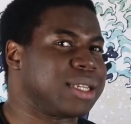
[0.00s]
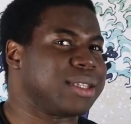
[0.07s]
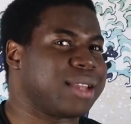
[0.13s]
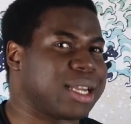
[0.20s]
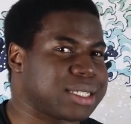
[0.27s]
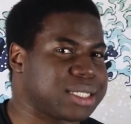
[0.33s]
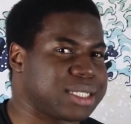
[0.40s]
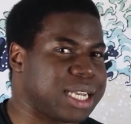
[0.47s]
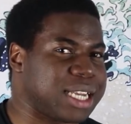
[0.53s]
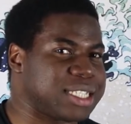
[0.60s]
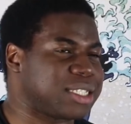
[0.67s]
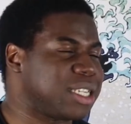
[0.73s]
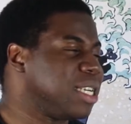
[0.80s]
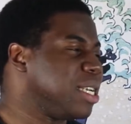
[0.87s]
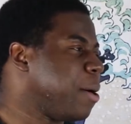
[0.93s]
that
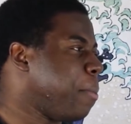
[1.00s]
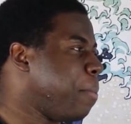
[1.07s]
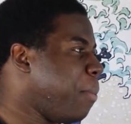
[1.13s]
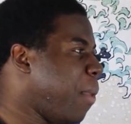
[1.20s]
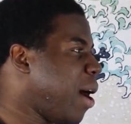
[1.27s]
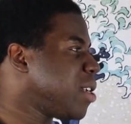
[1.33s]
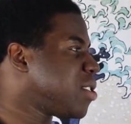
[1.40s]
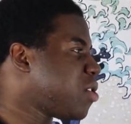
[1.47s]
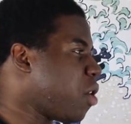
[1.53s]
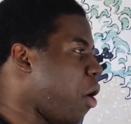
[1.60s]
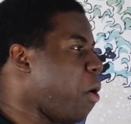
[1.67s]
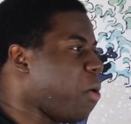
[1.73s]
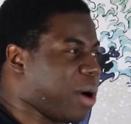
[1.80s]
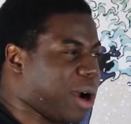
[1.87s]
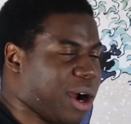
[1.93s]
says Master
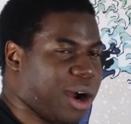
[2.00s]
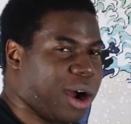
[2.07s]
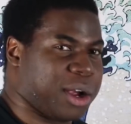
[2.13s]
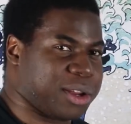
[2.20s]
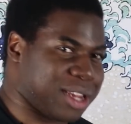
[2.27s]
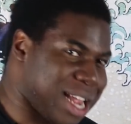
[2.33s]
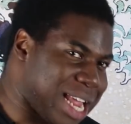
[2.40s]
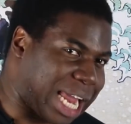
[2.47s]
Oakheart